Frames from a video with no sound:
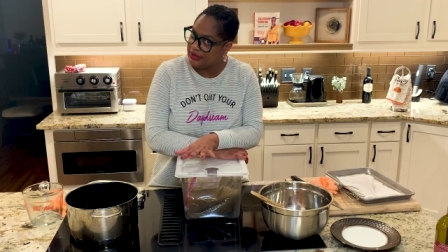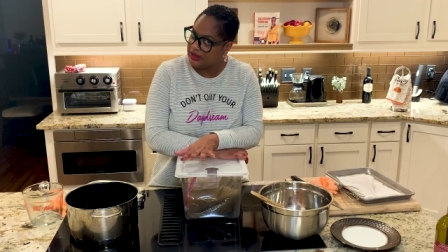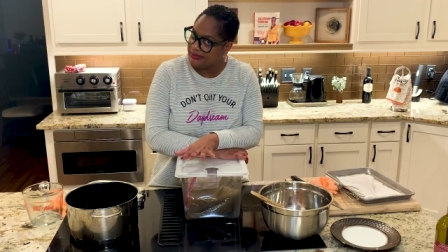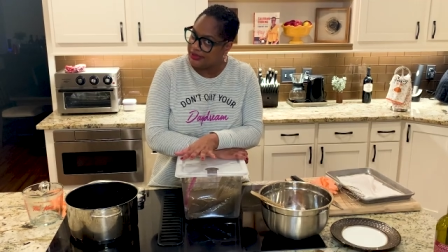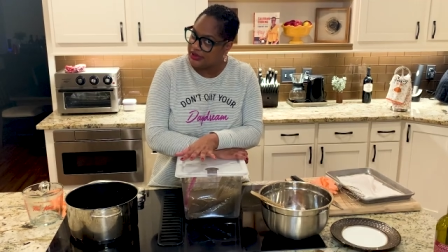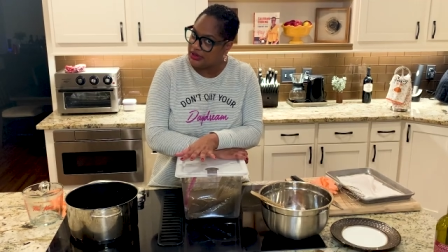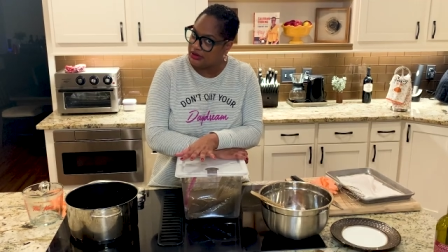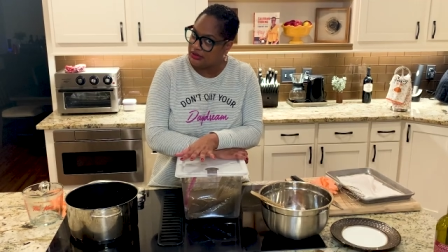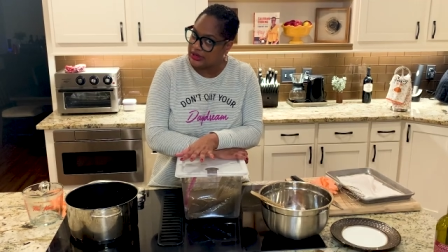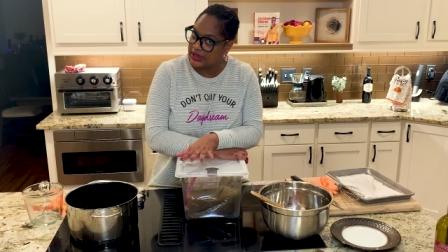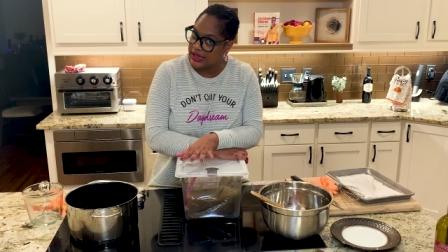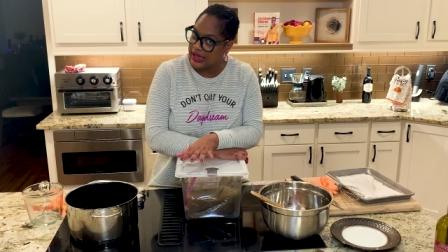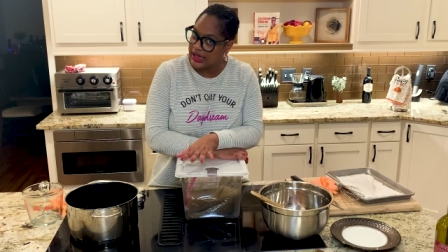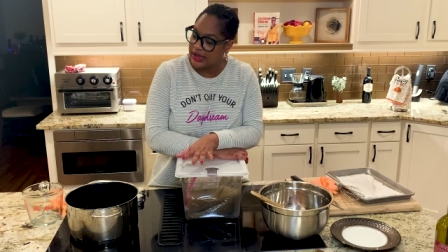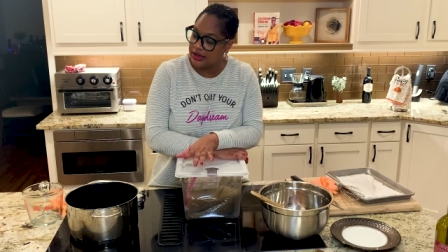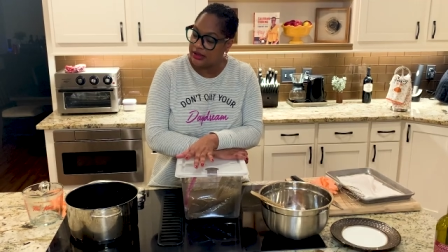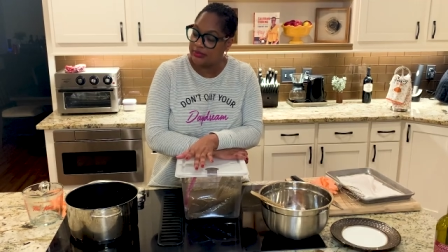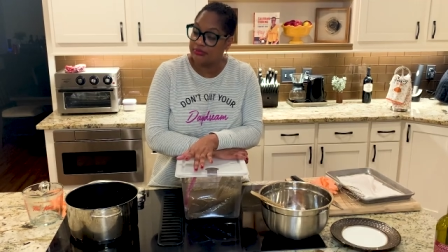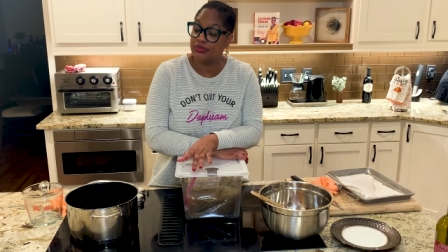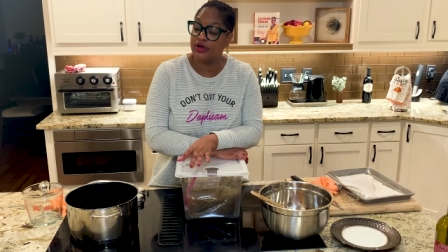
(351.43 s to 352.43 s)
be
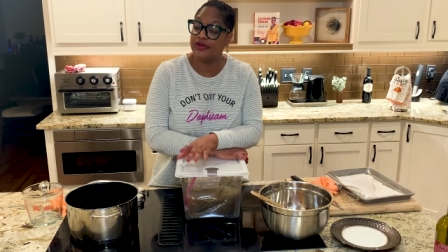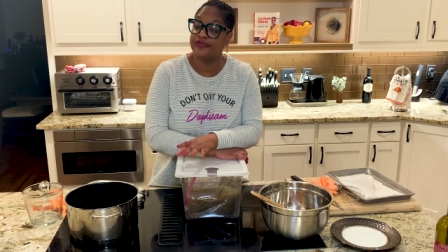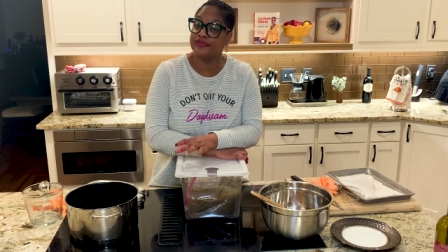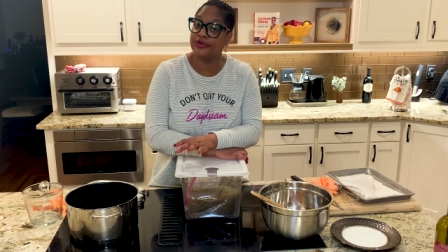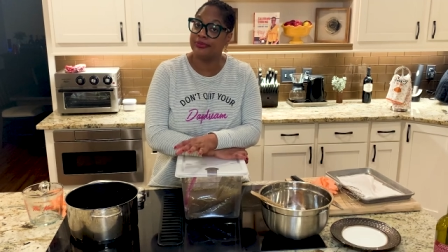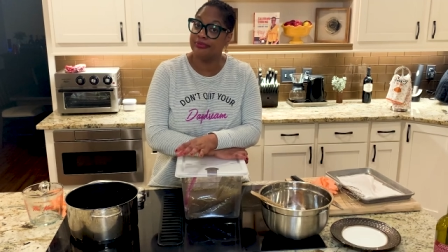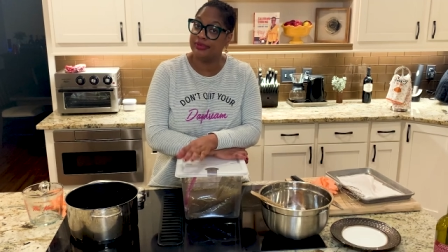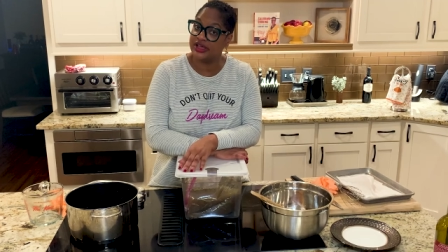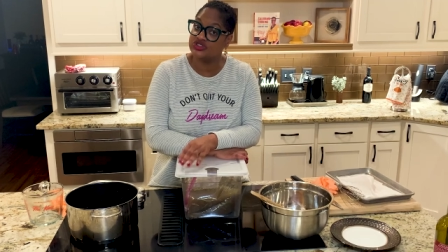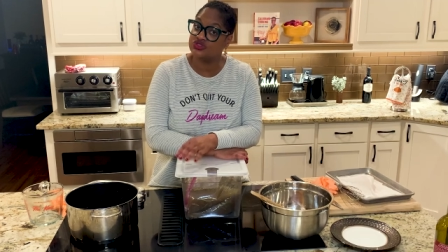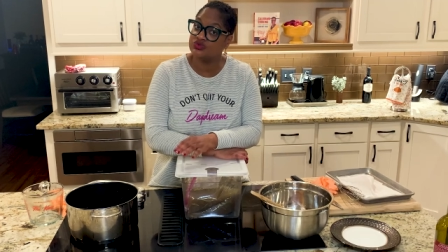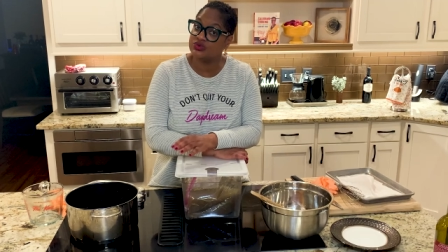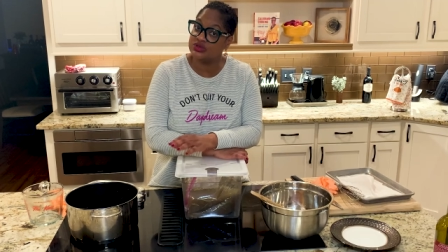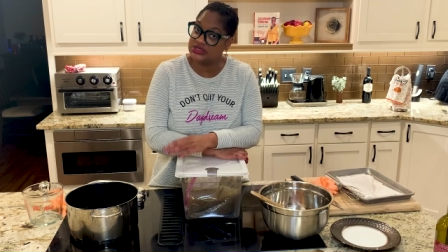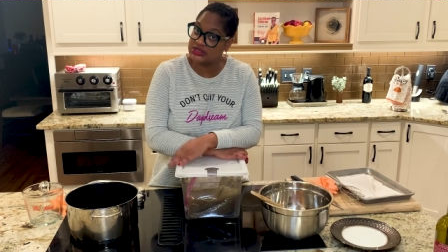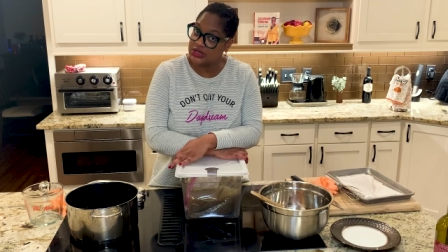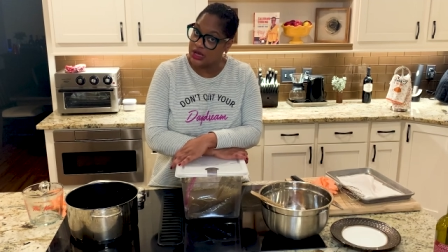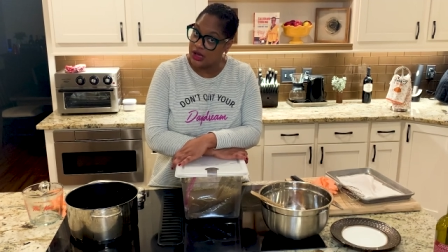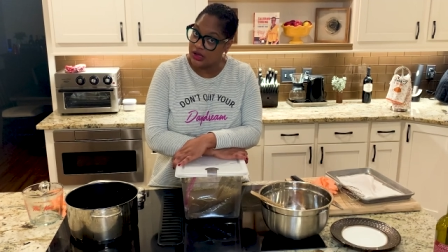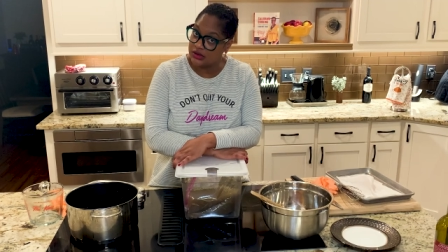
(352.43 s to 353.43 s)
okay. But for best
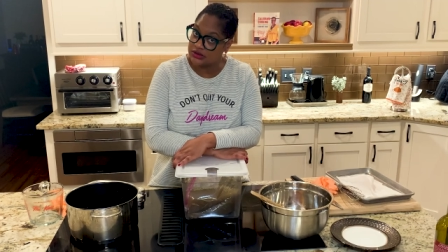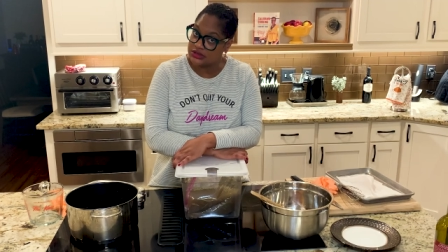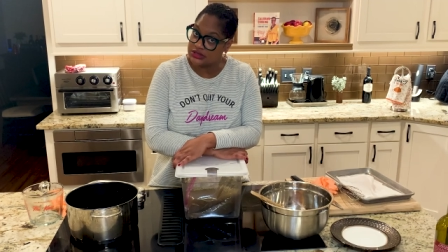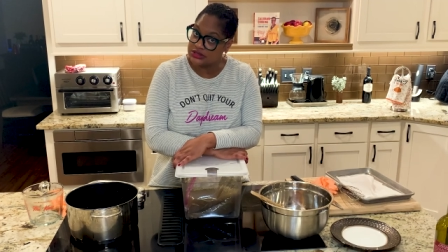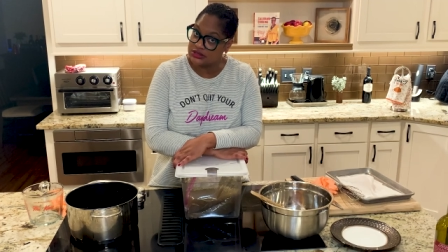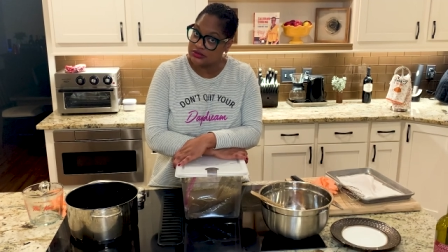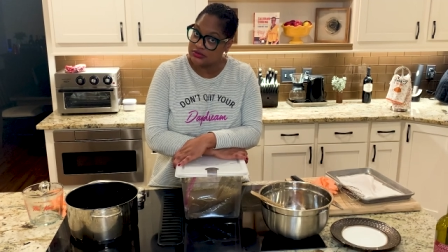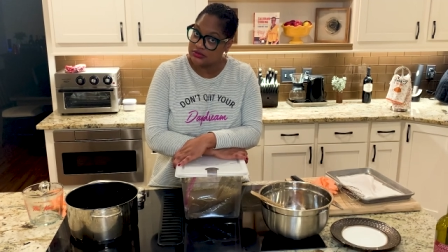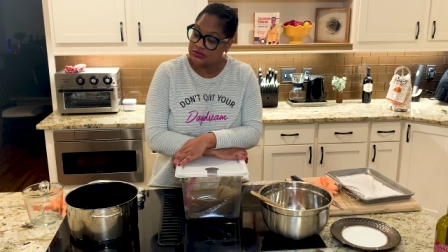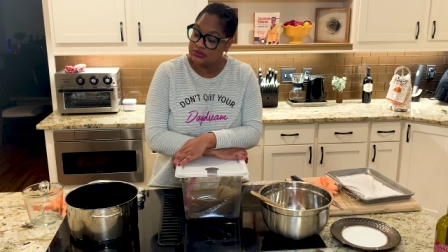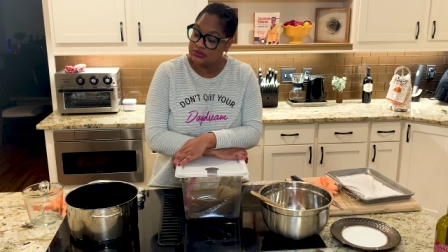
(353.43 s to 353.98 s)
results,